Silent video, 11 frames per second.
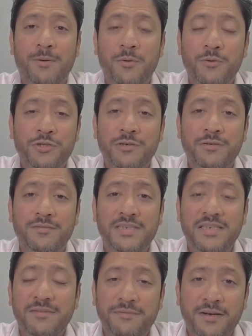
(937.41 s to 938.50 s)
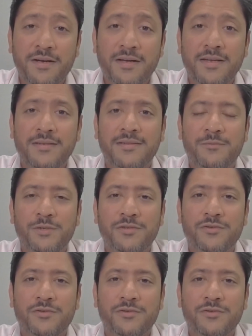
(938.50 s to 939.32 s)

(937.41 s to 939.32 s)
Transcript: explosion of DeFi that